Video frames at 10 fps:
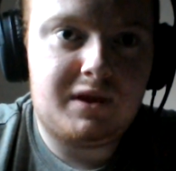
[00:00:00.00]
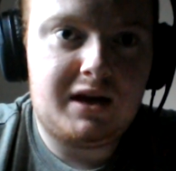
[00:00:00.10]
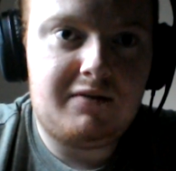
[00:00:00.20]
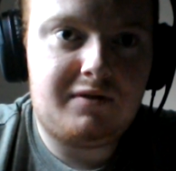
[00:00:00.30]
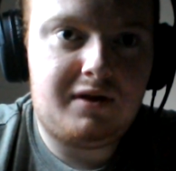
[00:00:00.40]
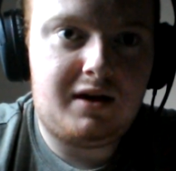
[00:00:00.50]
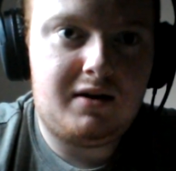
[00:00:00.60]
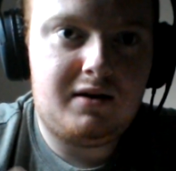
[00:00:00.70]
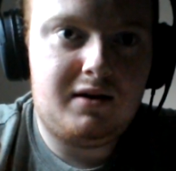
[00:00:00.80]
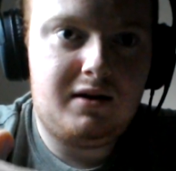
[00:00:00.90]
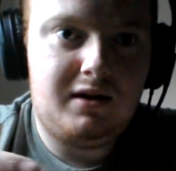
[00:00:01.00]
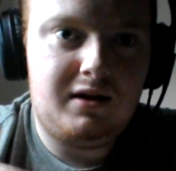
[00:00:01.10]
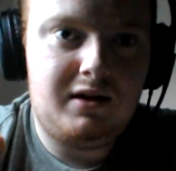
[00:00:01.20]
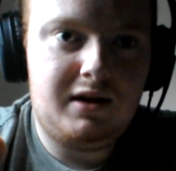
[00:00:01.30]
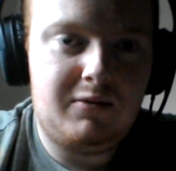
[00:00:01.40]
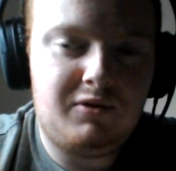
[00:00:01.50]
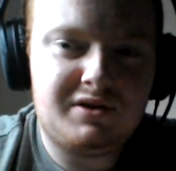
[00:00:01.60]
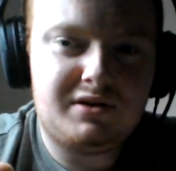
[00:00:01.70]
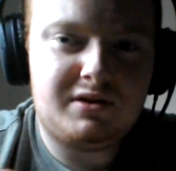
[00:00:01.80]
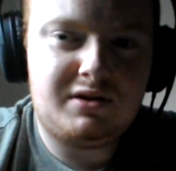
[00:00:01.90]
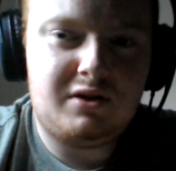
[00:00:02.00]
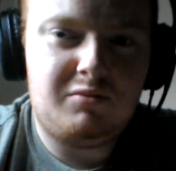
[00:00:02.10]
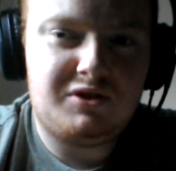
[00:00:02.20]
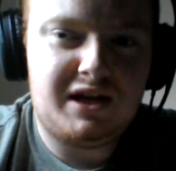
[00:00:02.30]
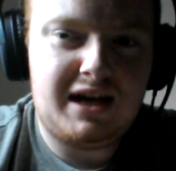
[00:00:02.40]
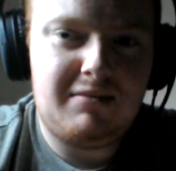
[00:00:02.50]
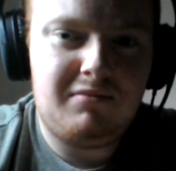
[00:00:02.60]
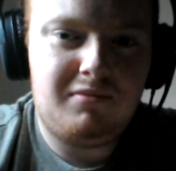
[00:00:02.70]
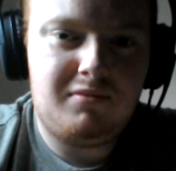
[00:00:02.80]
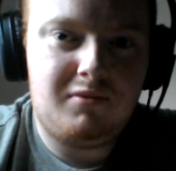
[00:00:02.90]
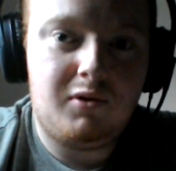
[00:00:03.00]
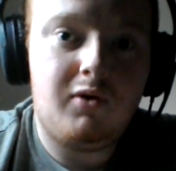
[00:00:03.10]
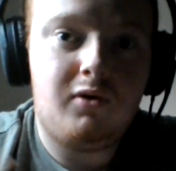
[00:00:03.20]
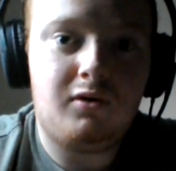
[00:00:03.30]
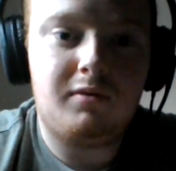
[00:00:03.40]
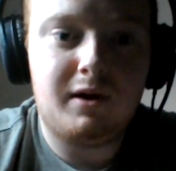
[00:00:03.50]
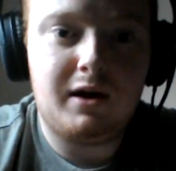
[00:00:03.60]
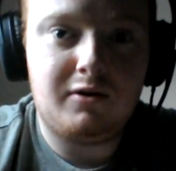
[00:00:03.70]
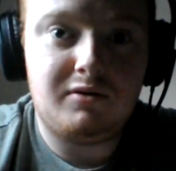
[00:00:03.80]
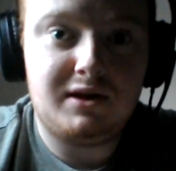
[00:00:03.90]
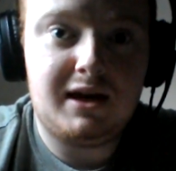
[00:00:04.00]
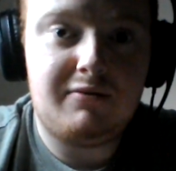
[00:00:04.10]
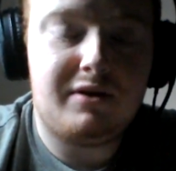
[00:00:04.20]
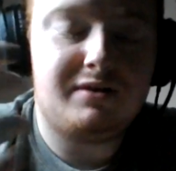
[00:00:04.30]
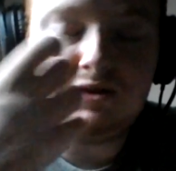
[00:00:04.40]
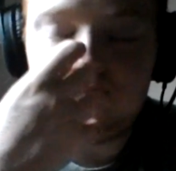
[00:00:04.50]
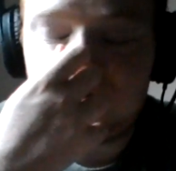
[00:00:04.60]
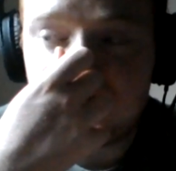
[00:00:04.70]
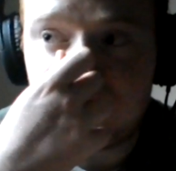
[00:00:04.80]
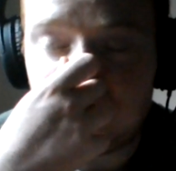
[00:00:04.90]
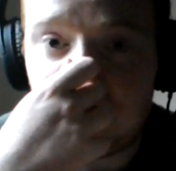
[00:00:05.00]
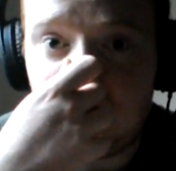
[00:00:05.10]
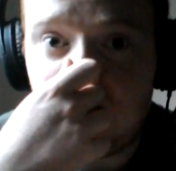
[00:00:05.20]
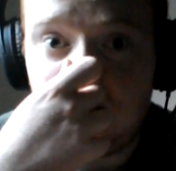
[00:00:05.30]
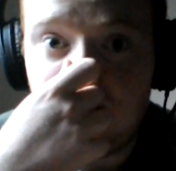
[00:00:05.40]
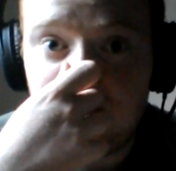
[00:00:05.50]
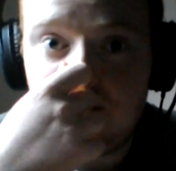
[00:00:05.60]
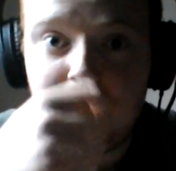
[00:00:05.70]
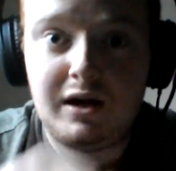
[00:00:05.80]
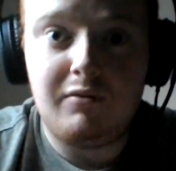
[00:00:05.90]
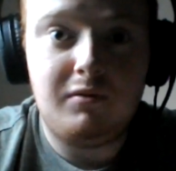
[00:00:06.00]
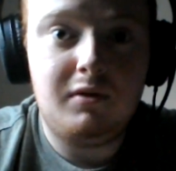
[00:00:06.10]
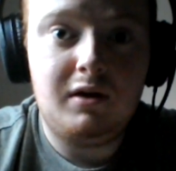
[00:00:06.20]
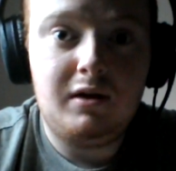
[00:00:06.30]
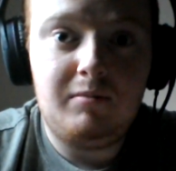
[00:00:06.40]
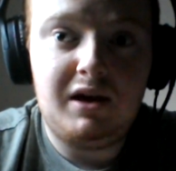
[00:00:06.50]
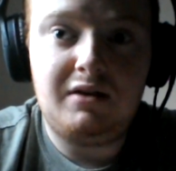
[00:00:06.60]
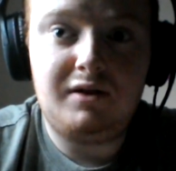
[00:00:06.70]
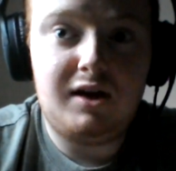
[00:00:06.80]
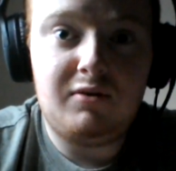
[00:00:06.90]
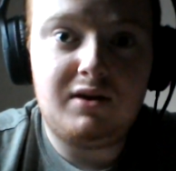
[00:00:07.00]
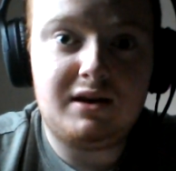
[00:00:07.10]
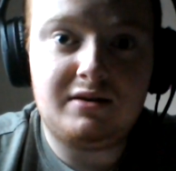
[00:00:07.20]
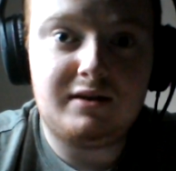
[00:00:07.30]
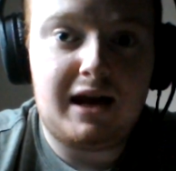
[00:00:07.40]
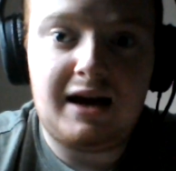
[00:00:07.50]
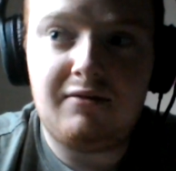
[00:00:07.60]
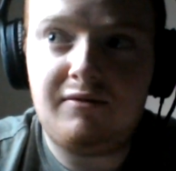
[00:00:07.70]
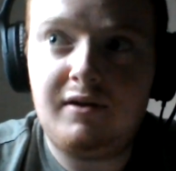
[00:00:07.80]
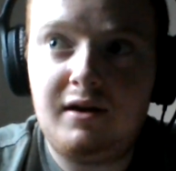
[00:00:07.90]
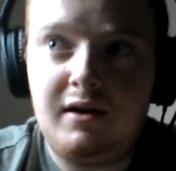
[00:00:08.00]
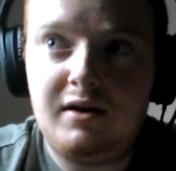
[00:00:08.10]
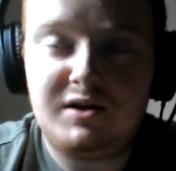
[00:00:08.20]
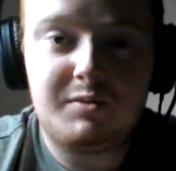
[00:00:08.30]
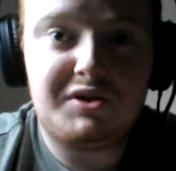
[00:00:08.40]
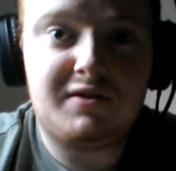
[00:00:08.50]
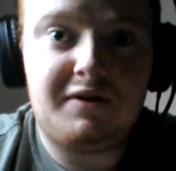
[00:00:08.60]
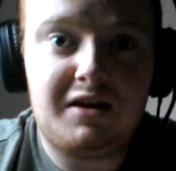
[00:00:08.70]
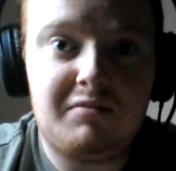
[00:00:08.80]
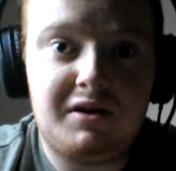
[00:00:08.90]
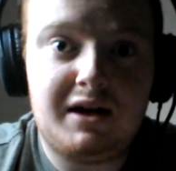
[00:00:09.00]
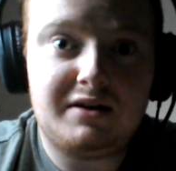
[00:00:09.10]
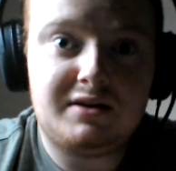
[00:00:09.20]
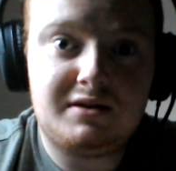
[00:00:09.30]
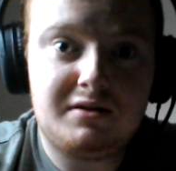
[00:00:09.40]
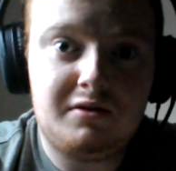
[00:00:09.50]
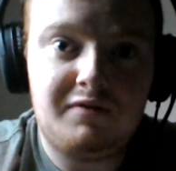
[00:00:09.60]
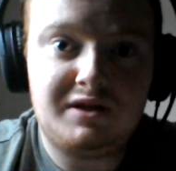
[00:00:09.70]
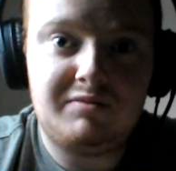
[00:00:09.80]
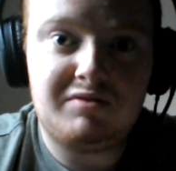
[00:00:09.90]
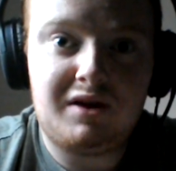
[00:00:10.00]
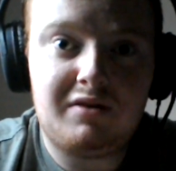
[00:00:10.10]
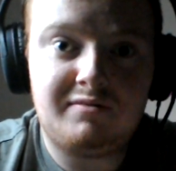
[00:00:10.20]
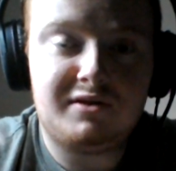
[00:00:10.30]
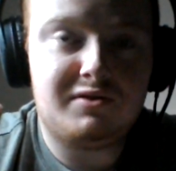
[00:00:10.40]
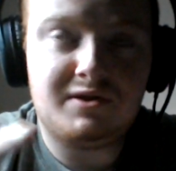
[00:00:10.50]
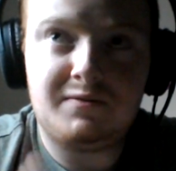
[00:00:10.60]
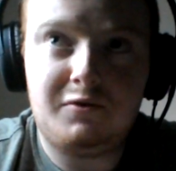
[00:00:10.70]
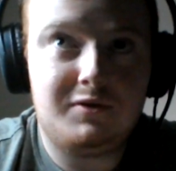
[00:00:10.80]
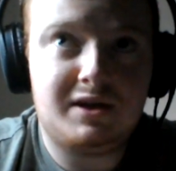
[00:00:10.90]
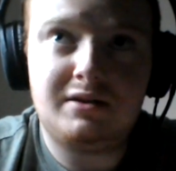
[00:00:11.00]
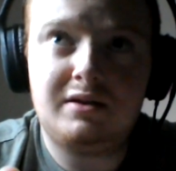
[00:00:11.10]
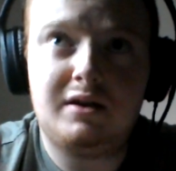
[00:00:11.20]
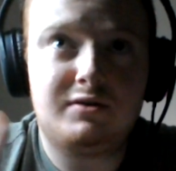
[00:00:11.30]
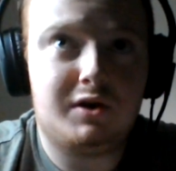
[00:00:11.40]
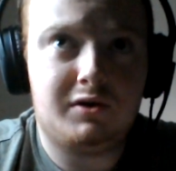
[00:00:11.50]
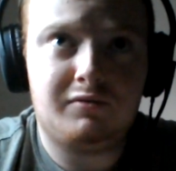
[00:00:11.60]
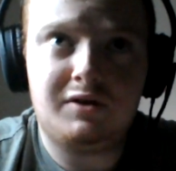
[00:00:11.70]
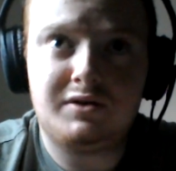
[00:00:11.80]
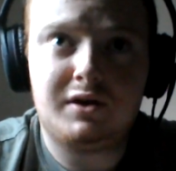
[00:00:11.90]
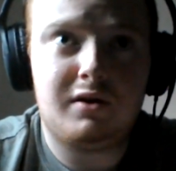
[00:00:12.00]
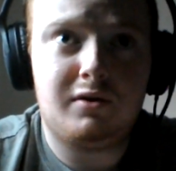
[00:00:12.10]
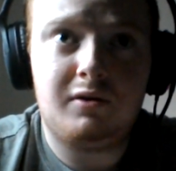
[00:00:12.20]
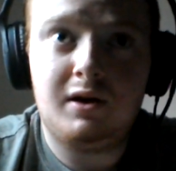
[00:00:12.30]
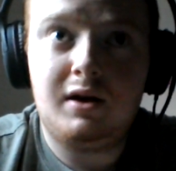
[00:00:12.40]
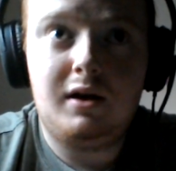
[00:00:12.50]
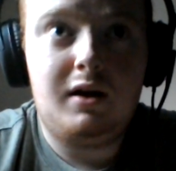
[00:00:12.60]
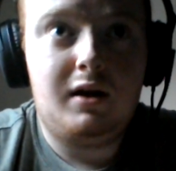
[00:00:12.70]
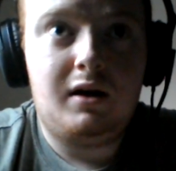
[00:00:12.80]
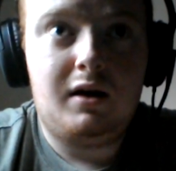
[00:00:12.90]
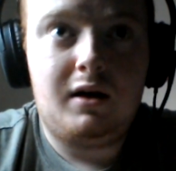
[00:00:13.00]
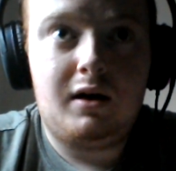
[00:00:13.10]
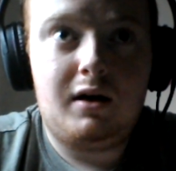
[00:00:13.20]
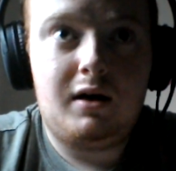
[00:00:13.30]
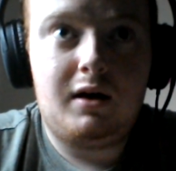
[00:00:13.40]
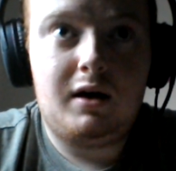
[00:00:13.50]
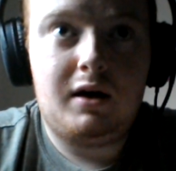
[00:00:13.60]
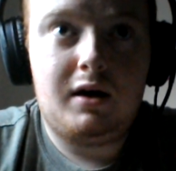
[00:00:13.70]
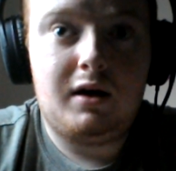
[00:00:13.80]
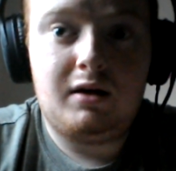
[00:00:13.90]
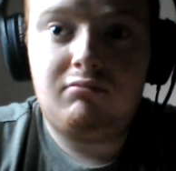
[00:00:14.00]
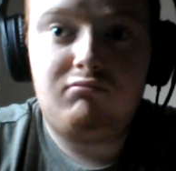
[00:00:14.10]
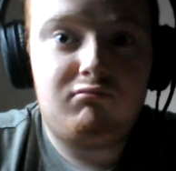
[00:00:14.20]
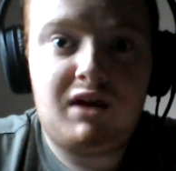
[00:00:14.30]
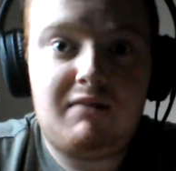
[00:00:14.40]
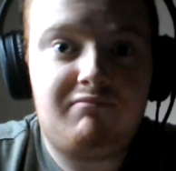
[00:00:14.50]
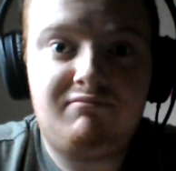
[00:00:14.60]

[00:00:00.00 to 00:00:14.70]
After that, it wasn't so much him or Gutierrez, it was the car. You know, being new, it didn't have as much development as other teams around them, such as Force India, Toro Rosso. Yeah,